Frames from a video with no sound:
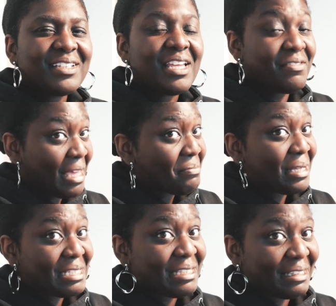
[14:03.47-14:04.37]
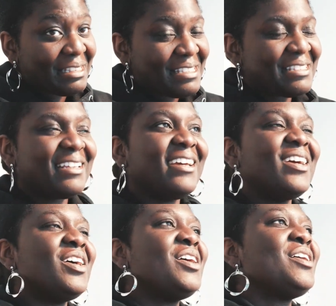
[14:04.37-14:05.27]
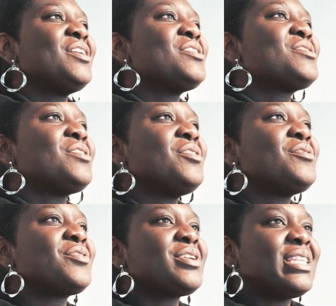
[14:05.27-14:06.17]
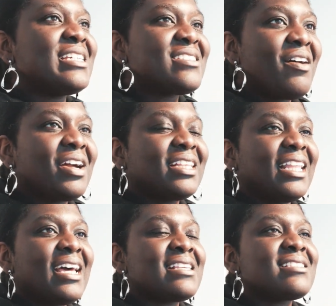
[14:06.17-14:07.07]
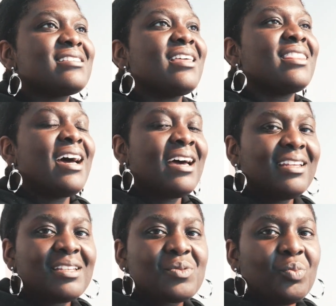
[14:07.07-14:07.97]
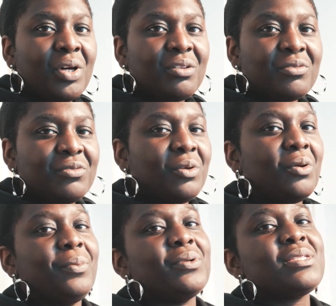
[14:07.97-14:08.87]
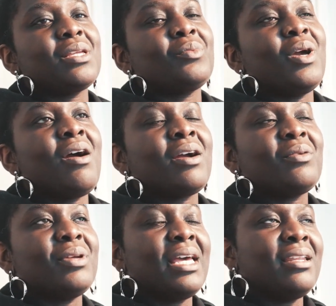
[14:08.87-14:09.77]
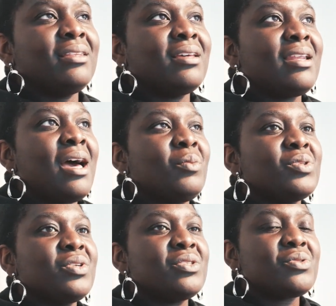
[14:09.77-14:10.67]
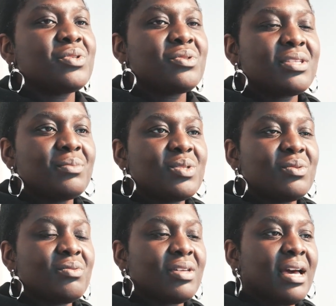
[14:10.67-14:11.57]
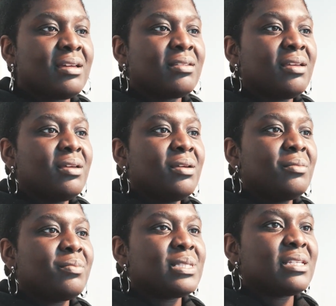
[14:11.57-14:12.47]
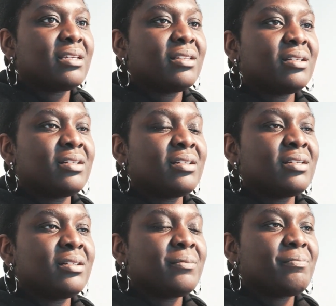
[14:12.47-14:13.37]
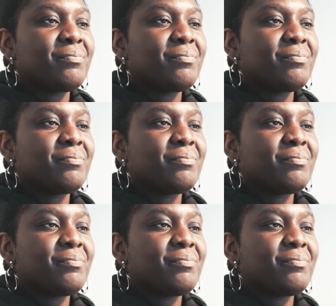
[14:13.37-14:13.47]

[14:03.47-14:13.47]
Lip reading: if that makes sense. So for this art class, that is one of the focal points that we are creating, that I want to introduce them to that particular